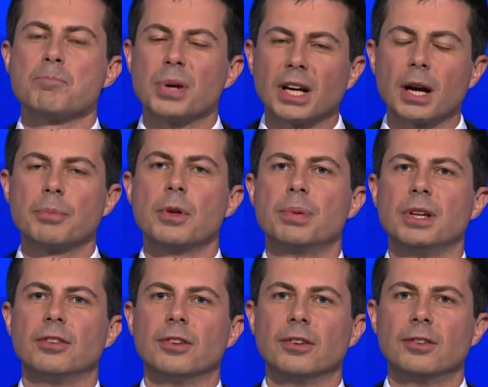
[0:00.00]
pick up the
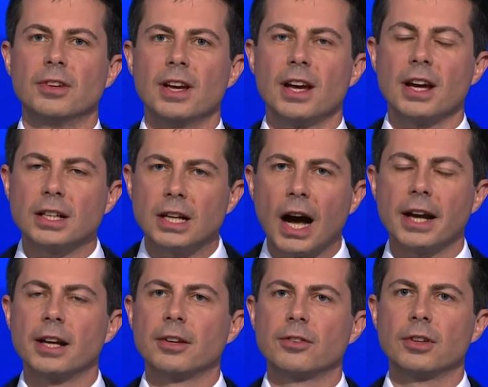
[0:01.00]
pieces and
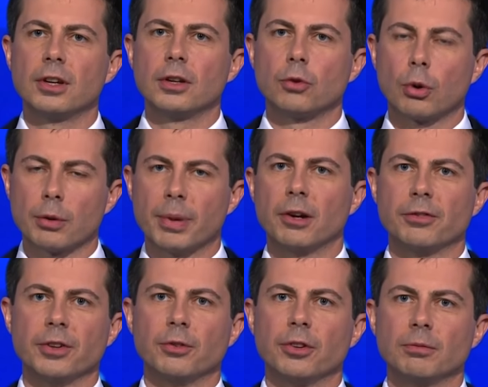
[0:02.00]
guide us toward a better
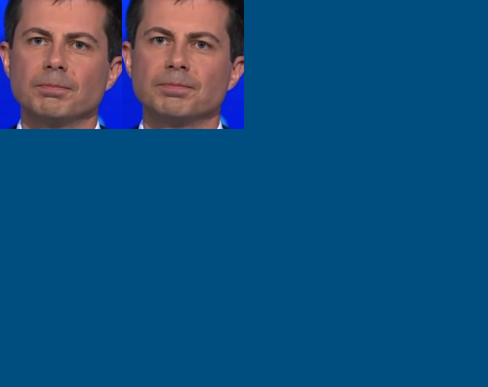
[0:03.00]
future.